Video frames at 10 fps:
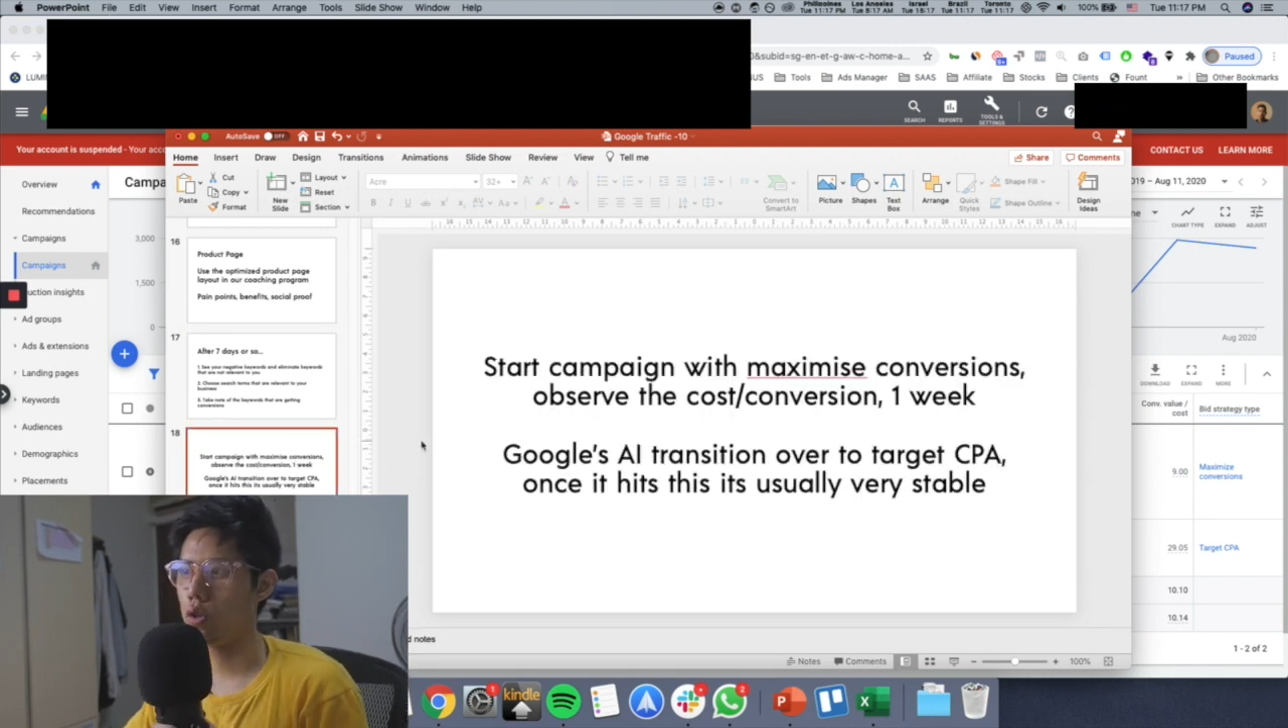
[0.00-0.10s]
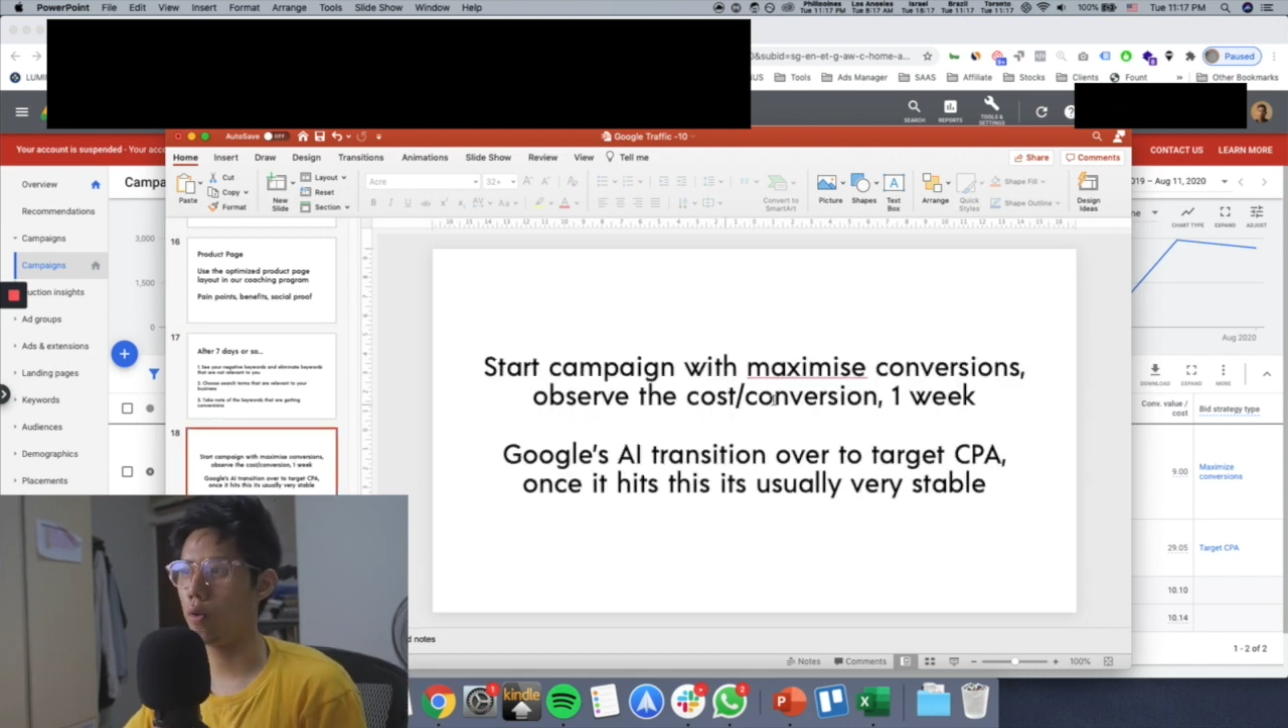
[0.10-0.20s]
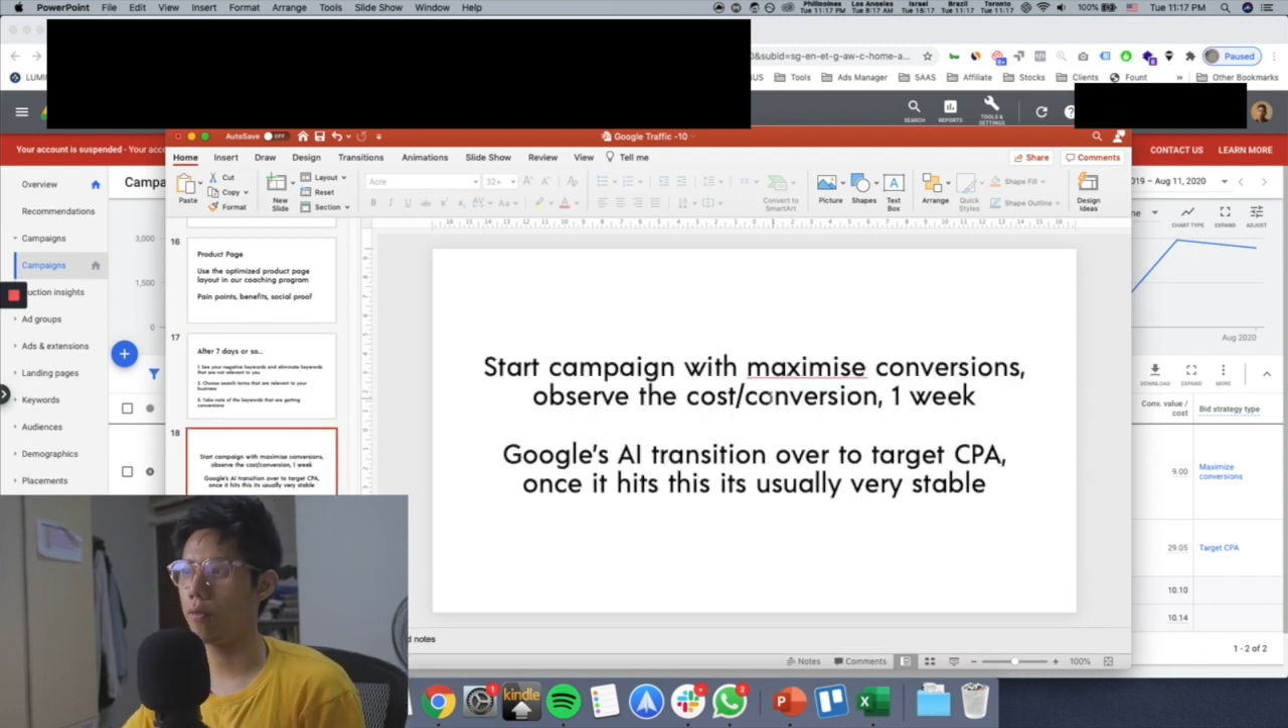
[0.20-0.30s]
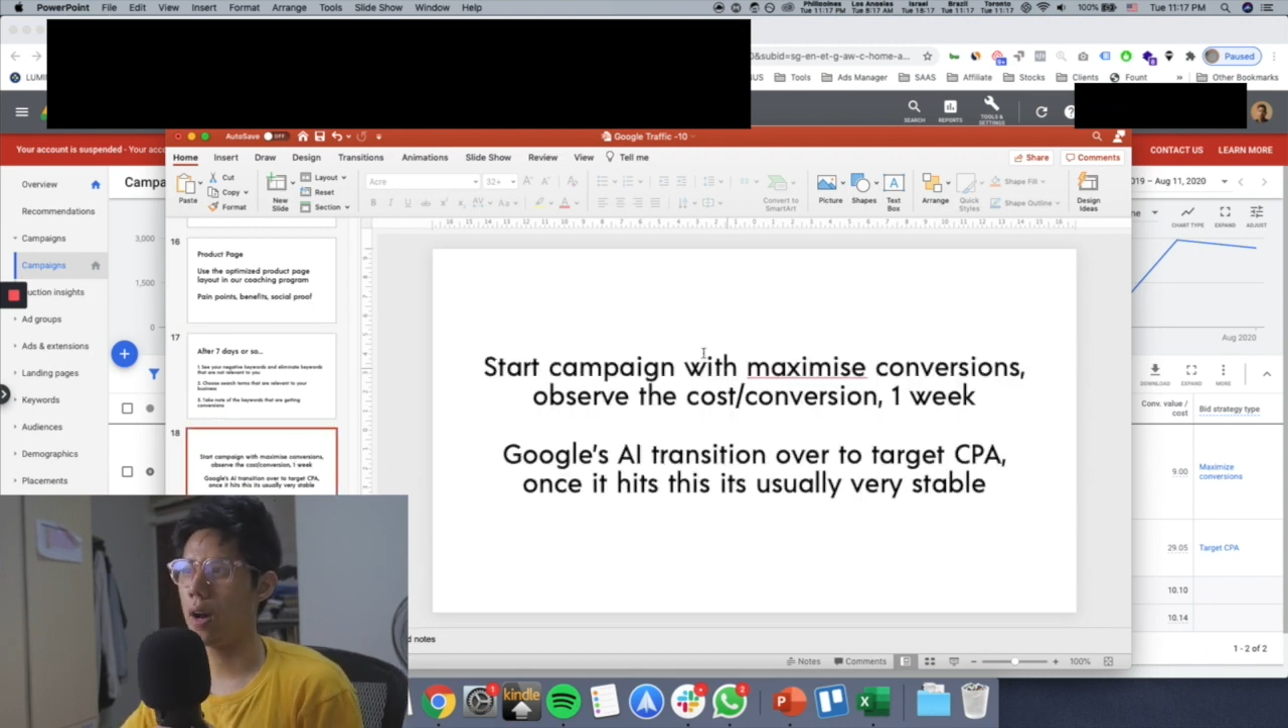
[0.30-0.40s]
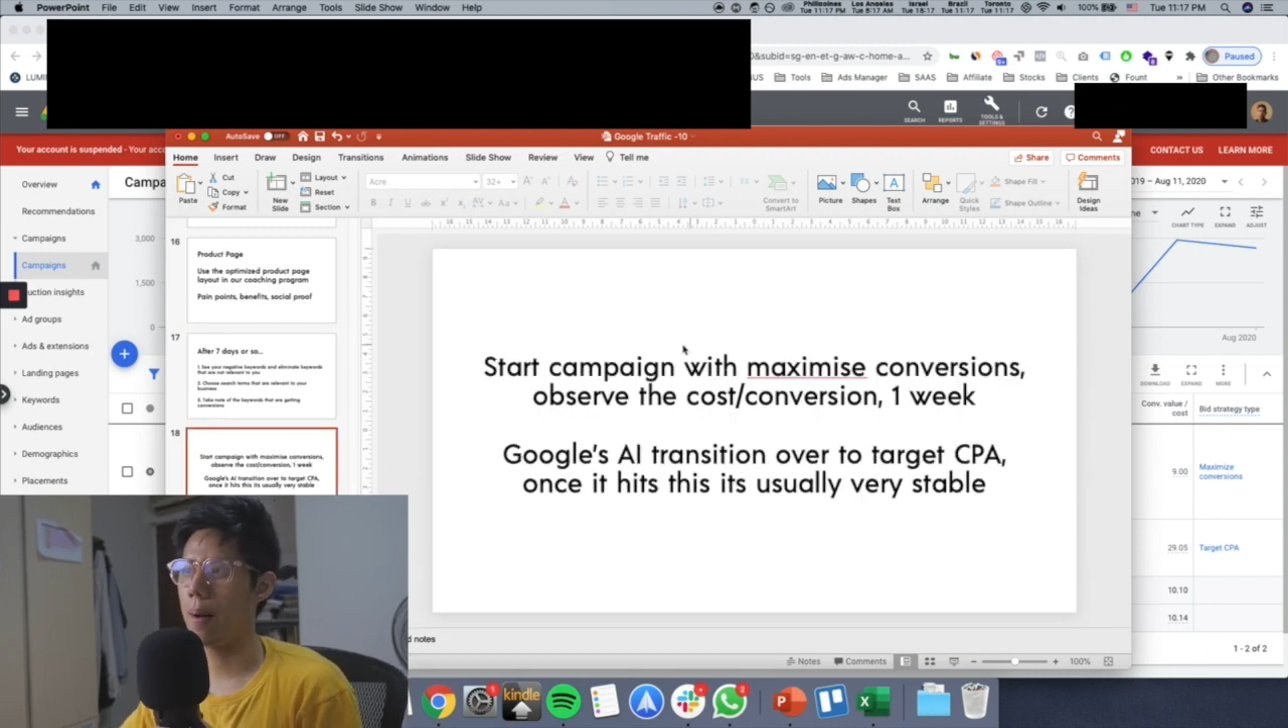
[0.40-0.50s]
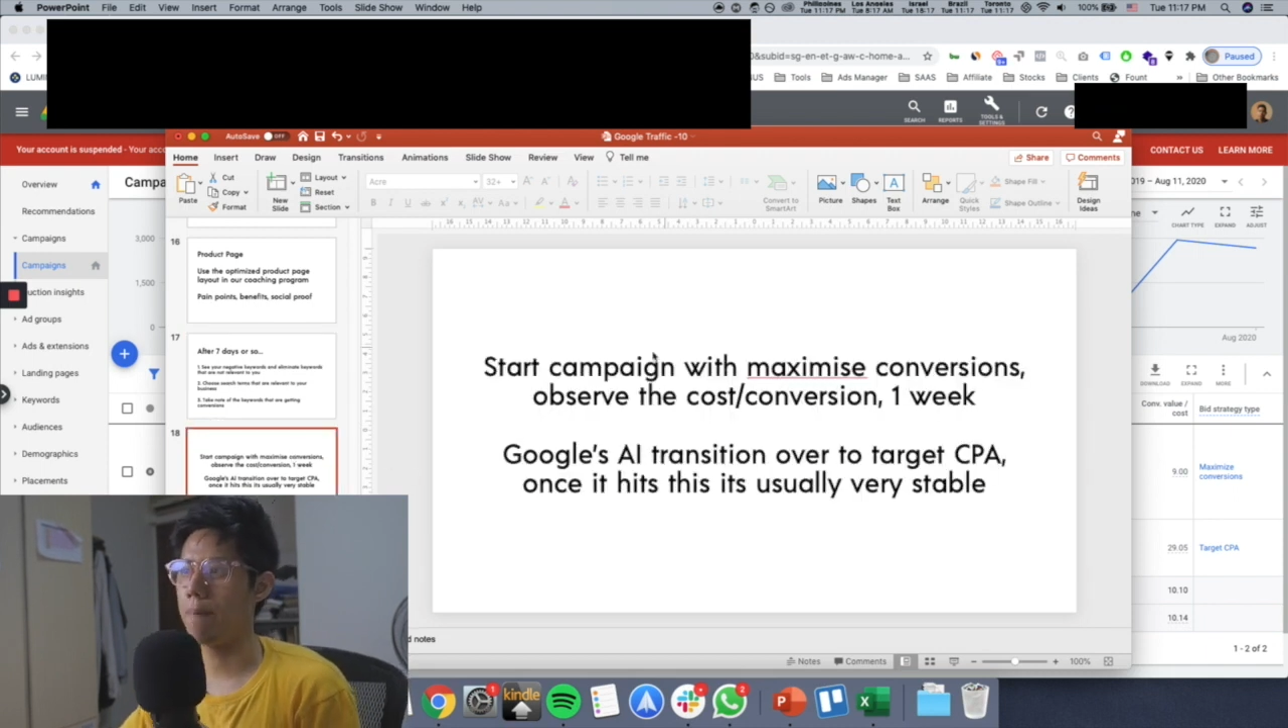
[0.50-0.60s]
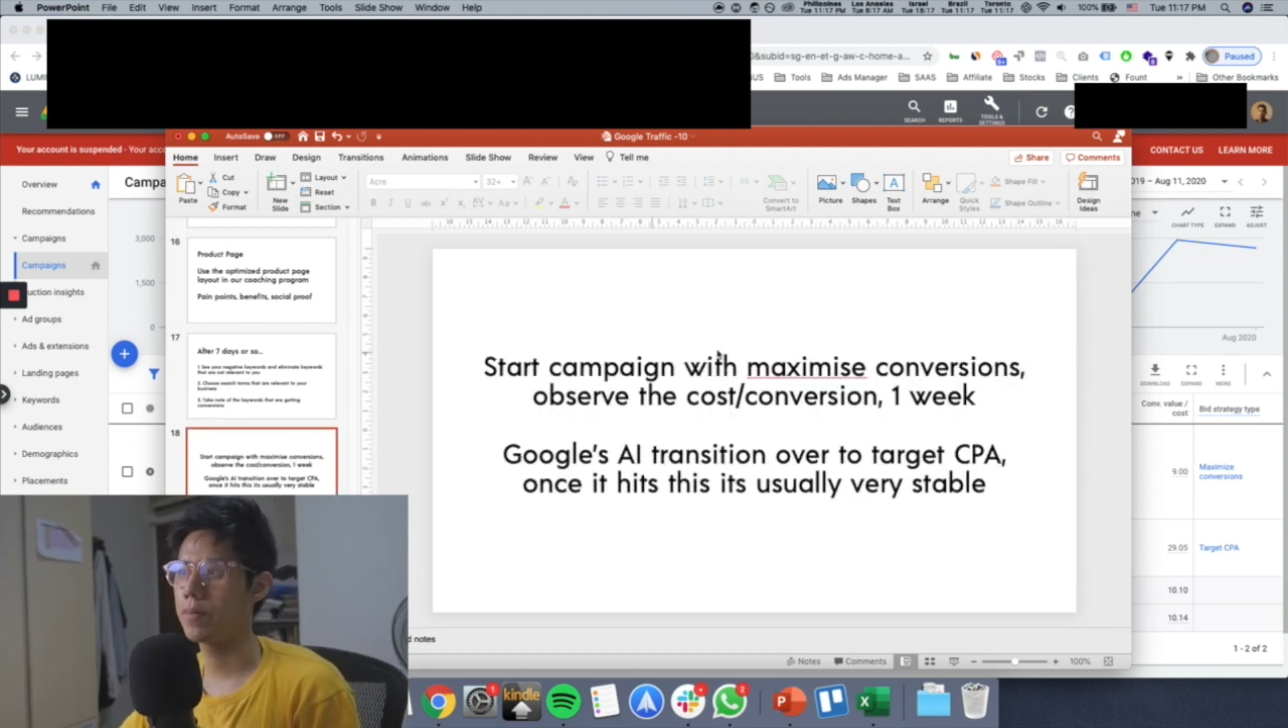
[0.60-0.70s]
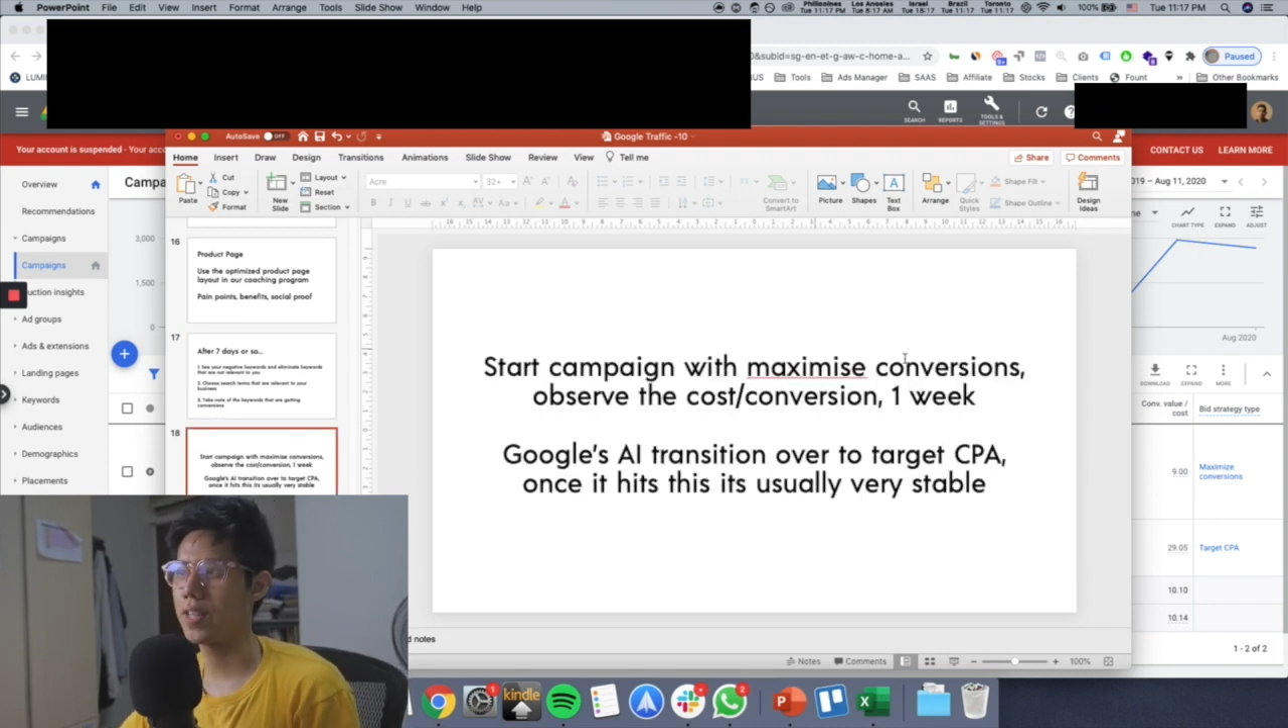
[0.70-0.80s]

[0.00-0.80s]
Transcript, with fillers: you've um,